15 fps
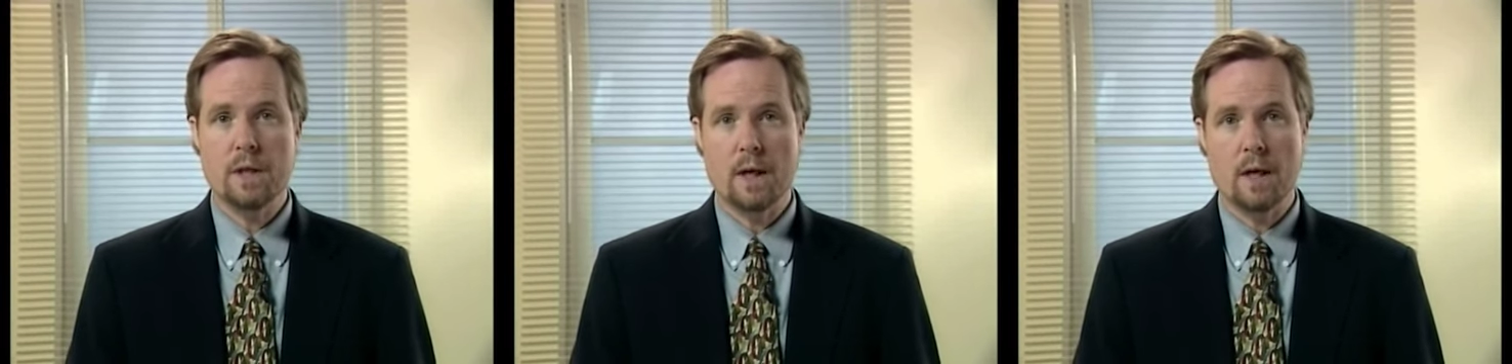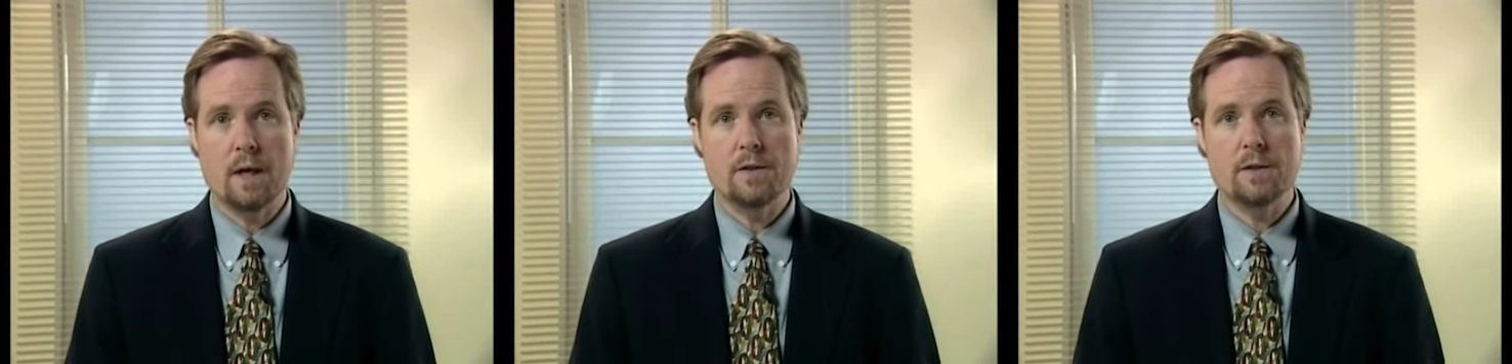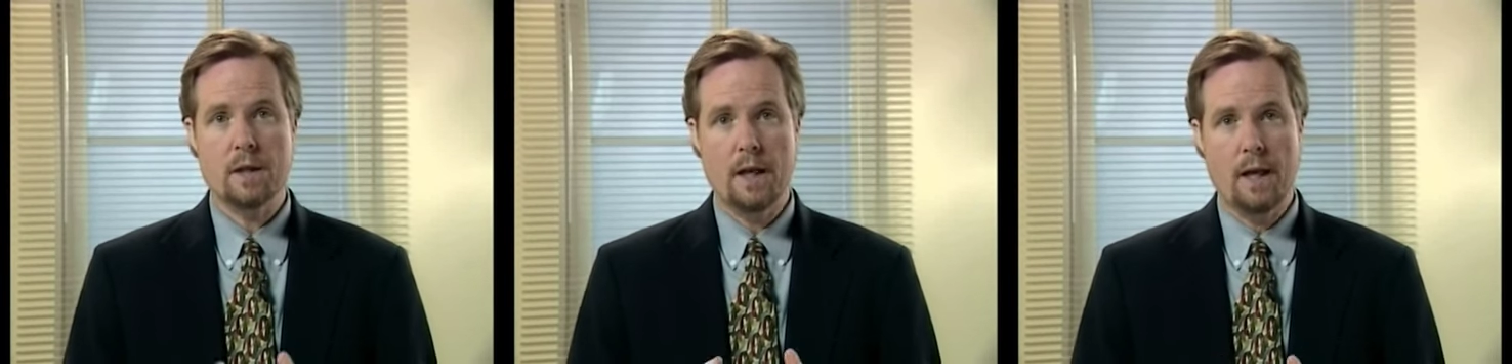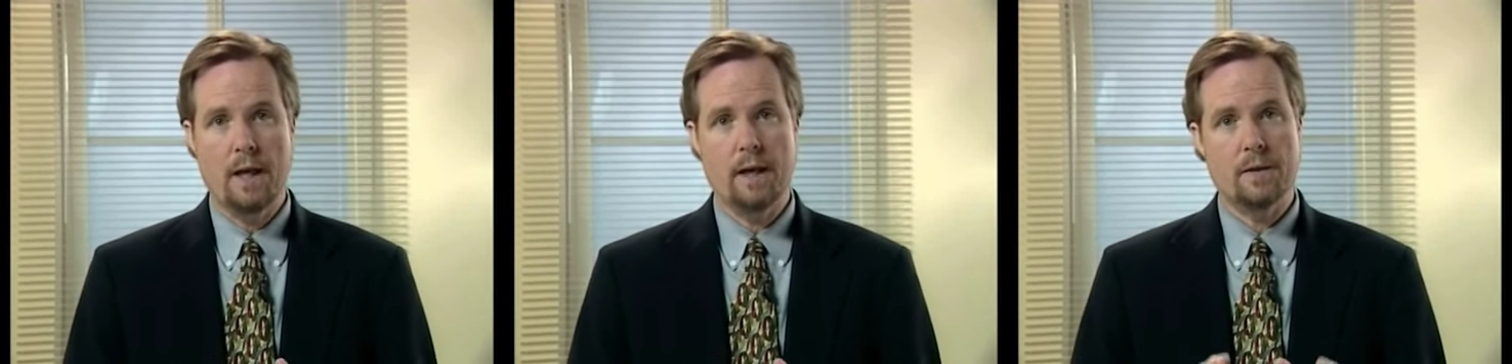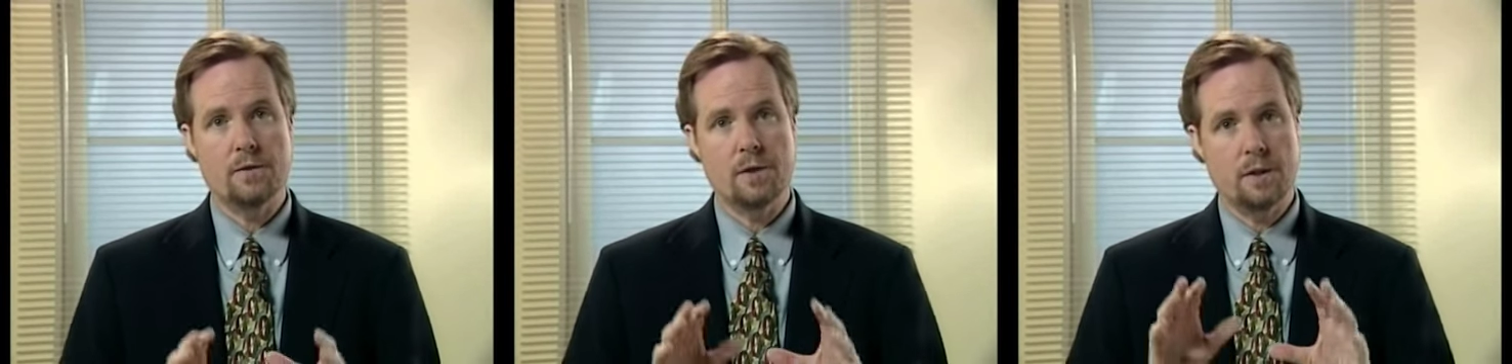the eyes and
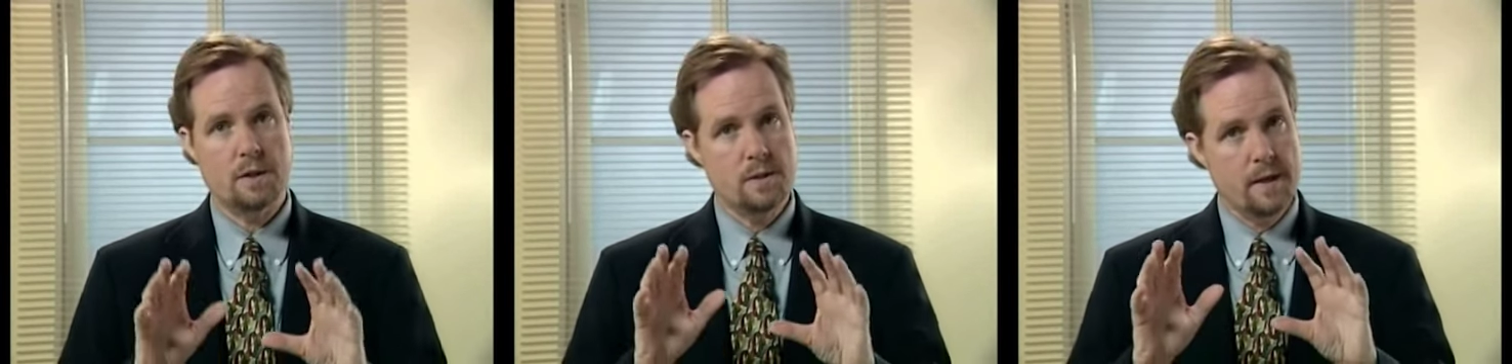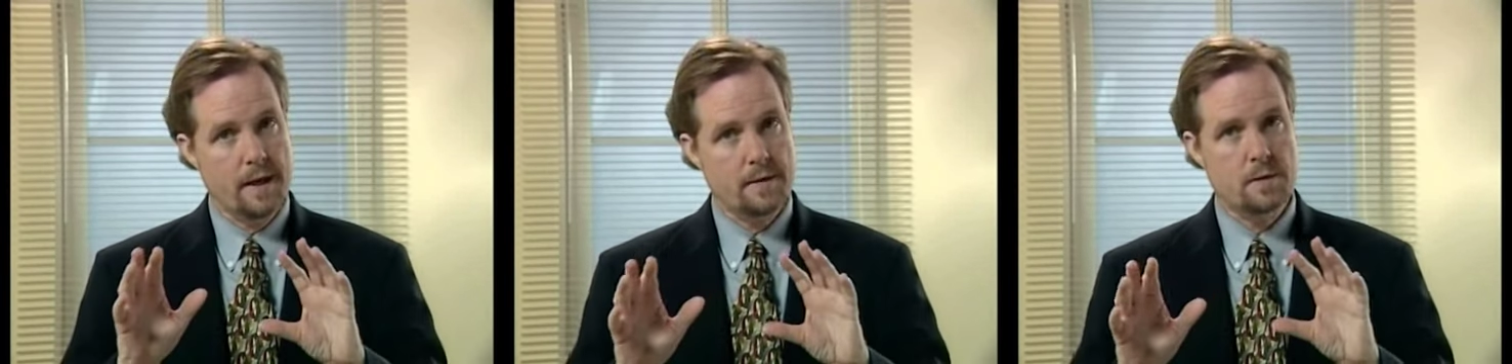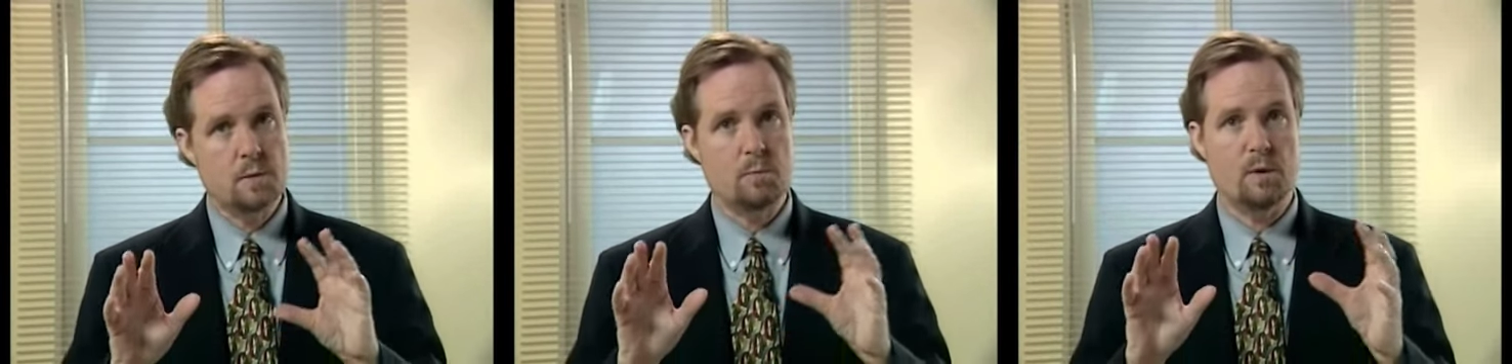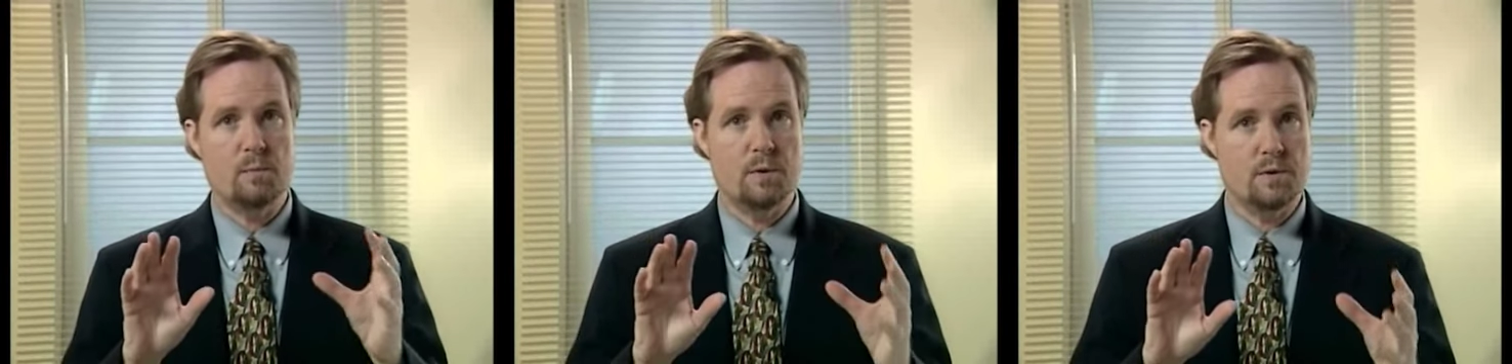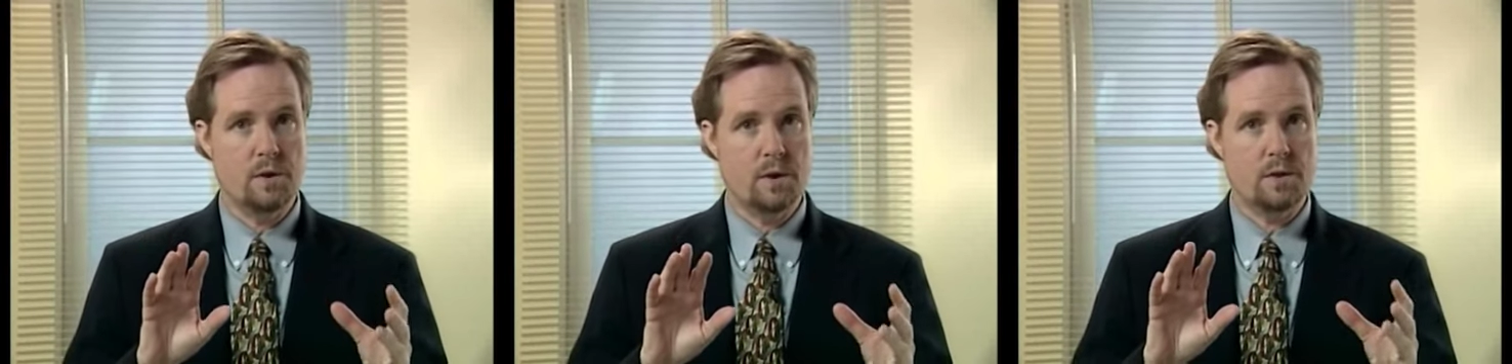hands in a
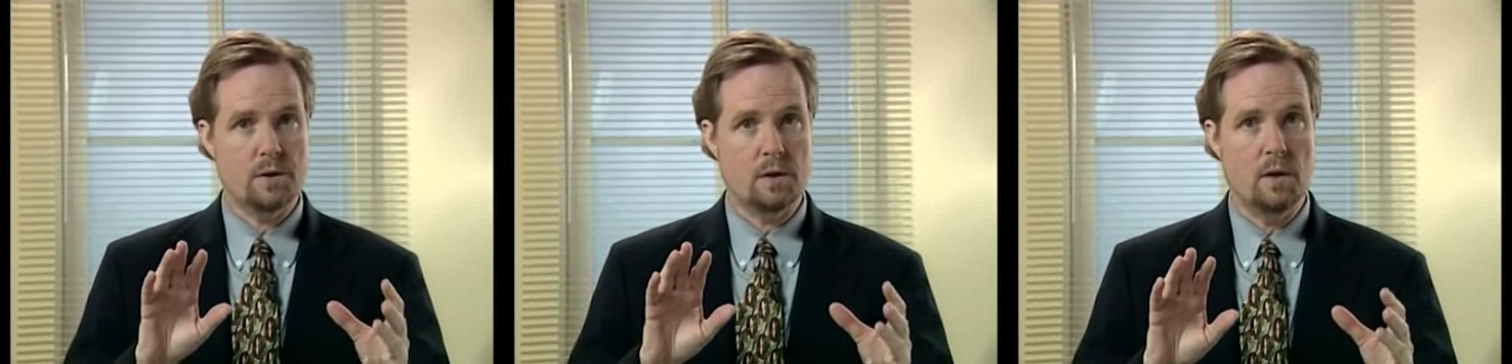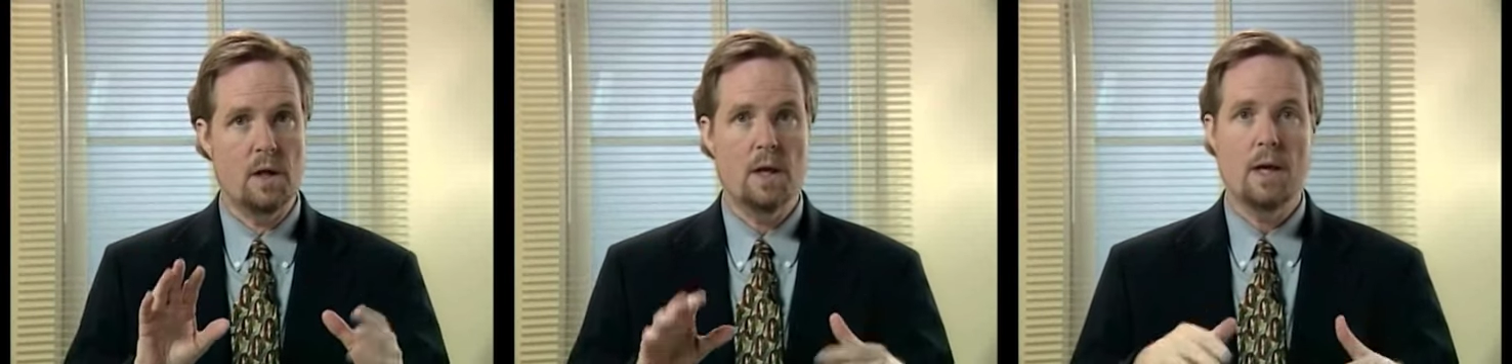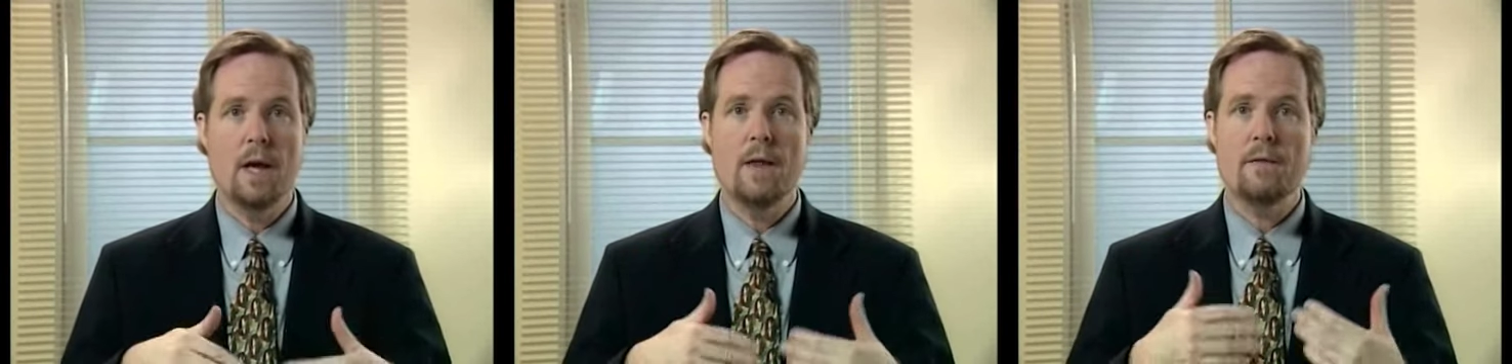testable position,